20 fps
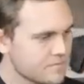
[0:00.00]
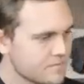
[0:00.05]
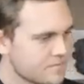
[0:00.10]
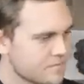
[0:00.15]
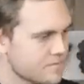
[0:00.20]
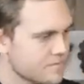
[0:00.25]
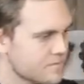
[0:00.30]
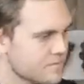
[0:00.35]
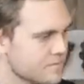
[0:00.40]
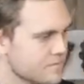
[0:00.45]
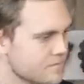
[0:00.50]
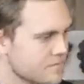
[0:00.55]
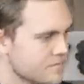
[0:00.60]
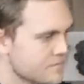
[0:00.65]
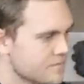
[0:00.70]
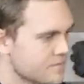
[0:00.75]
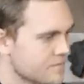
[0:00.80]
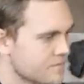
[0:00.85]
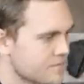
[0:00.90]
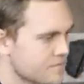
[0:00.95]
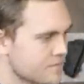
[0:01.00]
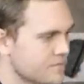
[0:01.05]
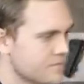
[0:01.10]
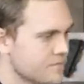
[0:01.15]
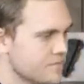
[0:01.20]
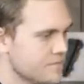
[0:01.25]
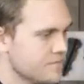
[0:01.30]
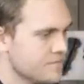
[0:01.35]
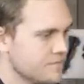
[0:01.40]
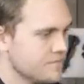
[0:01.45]

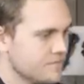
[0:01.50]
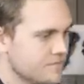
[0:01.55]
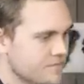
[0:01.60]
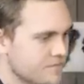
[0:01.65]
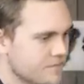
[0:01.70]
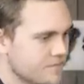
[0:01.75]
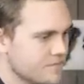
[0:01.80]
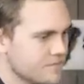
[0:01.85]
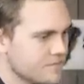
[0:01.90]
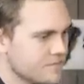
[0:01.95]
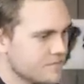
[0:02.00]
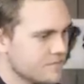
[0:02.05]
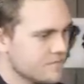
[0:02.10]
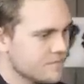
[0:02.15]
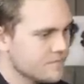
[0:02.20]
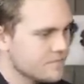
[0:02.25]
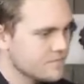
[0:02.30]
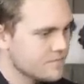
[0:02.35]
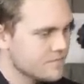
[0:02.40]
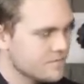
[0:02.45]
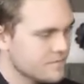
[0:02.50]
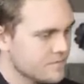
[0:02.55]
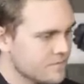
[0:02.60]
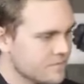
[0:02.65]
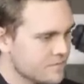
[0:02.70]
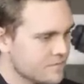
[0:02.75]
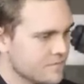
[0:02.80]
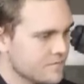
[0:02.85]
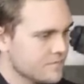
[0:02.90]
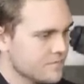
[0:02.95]

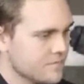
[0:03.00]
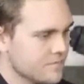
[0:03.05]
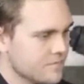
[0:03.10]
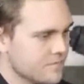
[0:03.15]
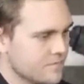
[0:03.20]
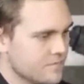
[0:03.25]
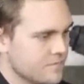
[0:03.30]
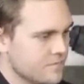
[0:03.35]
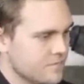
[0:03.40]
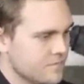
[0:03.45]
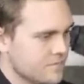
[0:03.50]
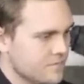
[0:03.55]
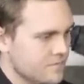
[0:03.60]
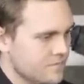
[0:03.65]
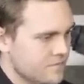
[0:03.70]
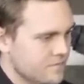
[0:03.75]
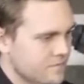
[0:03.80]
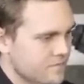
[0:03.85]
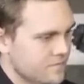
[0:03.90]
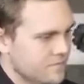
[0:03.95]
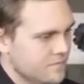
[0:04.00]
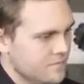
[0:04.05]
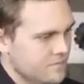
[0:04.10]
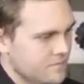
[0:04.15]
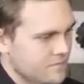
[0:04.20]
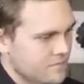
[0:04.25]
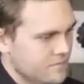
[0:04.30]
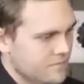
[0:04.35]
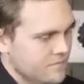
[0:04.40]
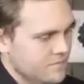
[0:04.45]

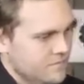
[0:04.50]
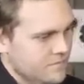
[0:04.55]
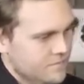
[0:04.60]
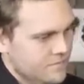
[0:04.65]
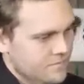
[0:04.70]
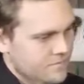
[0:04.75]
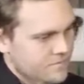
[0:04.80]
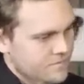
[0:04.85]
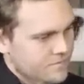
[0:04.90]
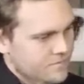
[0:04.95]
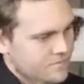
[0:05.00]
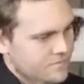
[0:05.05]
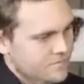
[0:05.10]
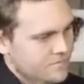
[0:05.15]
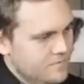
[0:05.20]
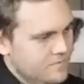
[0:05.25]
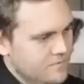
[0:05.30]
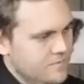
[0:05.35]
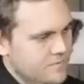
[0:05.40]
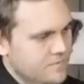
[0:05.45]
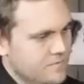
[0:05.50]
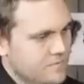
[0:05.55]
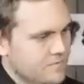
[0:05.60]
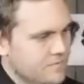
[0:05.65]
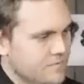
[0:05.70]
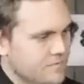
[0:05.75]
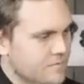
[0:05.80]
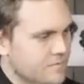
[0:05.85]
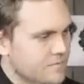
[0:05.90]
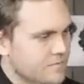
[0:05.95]

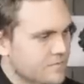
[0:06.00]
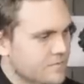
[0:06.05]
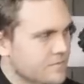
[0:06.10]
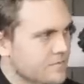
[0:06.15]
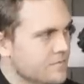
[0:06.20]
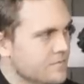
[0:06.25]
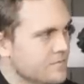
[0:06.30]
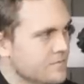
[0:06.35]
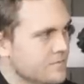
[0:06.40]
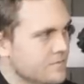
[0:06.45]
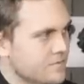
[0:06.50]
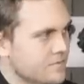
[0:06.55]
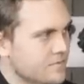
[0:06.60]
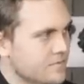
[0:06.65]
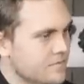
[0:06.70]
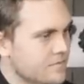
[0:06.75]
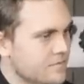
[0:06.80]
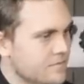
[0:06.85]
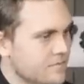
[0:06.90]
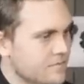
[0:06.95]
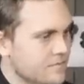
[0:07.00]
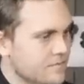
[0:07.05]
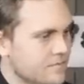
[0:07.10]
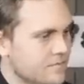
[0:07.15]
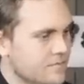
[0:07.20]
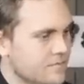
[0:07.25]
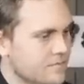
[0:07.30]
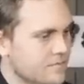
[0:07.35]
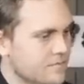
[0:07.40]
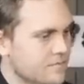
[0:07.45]

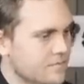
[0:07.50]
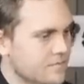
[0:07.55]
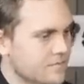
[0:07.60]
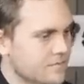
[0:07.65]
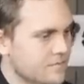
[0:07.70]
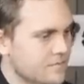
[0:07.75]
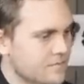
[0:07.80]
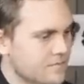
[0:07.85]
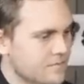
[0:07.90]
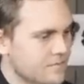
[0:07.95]
This person isn't speaking.